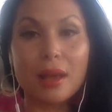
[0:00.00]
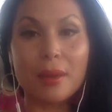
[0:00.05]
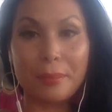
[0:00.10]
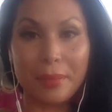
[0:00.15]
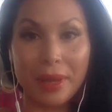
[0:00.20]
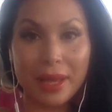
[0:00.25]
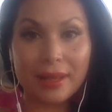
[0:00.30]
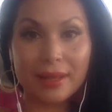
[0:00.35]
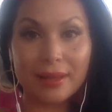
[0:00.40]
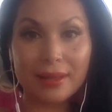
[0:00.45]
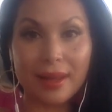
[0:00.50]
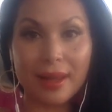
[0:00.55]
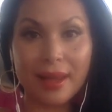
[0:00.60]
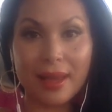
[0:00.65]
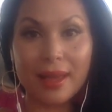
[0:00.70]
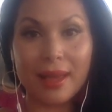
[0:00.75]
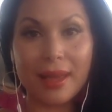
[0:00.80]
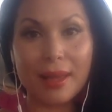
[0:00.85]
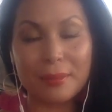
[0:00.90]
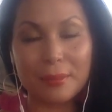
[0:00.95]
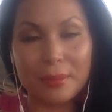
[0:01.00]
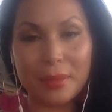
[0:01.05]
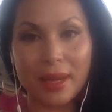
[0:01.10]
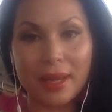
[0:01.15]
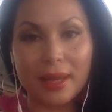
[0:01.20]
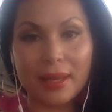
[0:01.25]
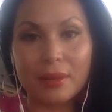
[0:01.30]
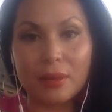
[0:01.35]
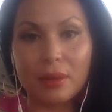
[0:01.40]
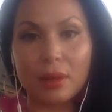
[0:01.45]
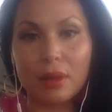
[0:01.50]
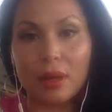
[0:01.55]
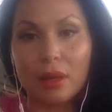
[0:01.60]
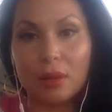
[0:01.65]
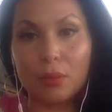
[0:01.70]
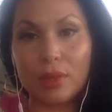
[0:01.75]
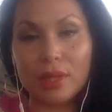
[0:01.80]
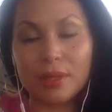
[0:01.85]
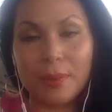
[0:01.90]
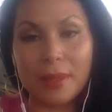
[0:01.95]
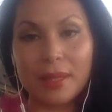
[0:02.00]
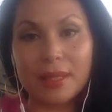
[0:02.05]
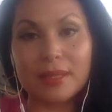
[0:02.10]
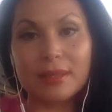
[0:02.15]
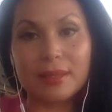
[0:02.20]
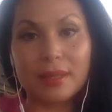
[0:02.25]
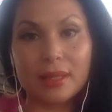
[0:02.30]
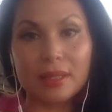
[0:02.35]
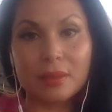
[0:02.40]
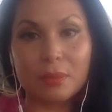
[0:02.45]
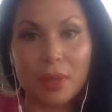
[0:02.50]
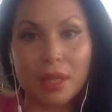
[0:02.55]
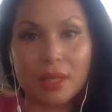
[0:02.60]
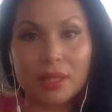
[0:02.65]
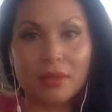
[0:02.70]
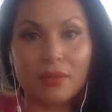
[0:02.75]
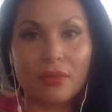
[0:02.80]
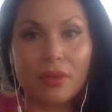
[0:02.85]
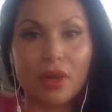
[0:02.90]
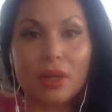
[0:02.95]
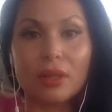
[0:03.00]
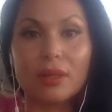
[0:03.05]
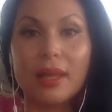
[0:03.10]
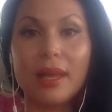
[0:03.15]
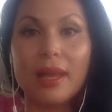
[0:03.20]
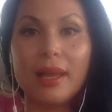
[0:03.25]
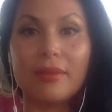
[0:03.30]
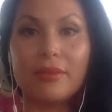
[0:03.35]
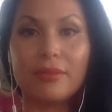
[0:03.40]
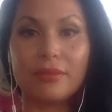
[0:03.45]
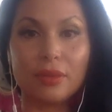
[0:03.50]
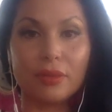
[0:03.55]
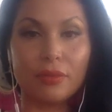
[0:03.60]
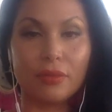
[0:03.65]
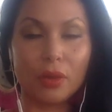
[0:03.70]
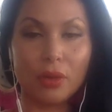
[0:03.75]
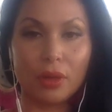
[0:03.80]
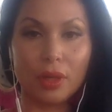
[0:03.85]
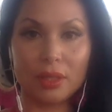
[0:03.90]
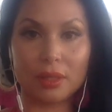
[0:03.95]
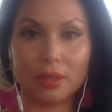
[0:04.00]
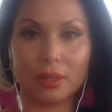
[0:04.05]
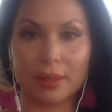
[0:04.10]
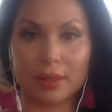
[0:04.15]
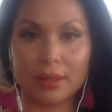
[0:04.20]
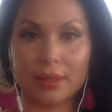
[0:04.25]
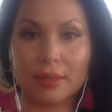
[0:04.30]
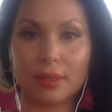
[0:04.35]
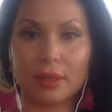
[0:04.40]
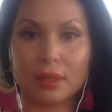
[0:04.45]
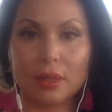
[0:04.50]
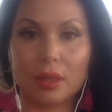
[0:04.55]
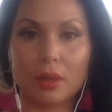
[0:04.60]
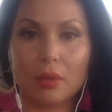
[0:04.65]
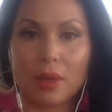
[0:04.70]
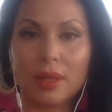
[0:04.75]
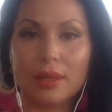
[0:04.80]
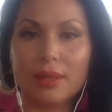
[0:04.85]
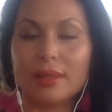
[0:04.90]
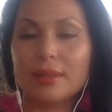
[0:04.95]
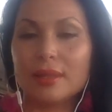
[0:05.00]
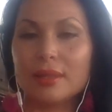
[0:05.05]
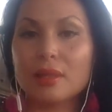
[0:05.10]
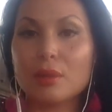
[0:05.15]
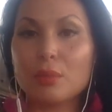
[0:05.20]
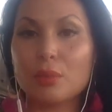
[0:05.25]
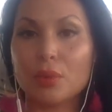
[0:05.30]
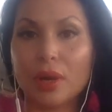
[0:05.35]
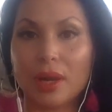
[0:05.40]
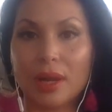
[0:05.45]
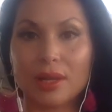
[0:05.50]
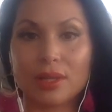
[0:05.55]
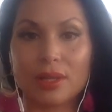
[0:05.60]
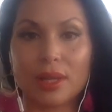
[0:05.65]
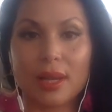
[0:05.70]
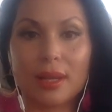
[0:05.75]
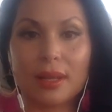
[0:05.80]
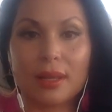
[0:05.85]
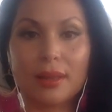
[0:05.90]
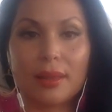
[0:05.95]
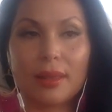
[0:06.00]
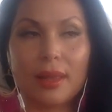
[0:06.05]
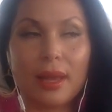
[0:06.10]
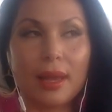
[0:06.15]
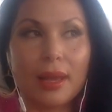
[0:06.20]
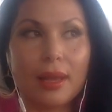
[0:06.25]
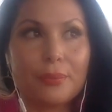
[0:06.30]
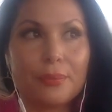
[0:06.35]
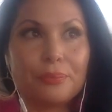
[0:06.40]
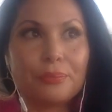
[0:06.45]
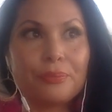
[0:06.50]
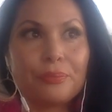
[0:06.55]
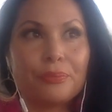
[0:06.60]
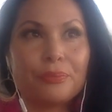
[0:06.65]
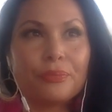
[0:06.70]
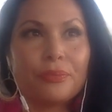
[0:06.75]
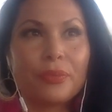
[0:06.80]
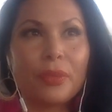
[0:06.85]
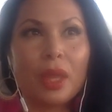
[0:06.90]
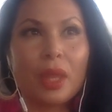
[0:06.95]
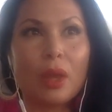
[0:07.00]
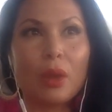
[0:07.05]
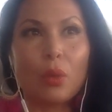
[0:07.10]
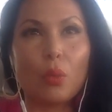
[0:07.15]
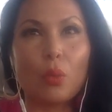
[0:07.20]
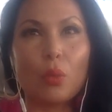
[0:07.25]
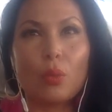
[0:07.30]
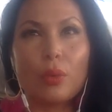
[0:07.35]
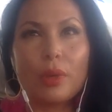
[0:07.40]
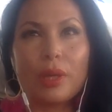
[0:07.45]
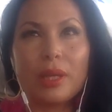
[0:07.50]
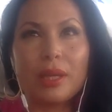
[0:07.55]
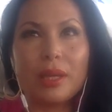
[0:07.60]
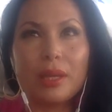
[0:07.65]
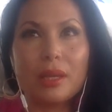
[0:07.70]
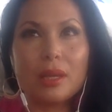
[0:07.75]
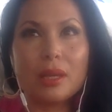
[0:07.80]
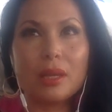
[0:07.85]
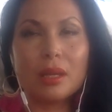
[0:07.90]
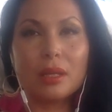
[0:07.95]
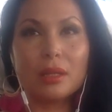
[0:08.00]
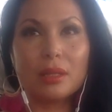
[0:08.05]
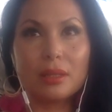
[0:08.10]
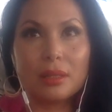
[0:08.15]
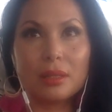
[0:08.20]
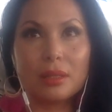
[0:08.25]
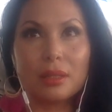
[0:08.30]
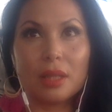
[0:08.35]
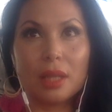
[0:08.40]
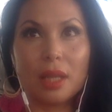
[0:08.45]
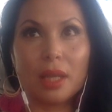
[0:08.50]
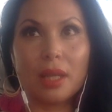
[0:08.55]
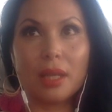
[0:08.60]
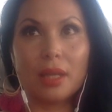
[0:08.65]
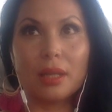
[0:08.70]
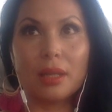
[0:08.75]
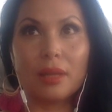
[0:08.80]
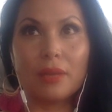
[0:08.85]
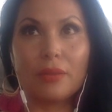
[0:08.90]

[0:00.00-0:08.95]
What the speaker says: Mike and I and Maya, we spent 6 months of our life devoted to this, and this is a project that we did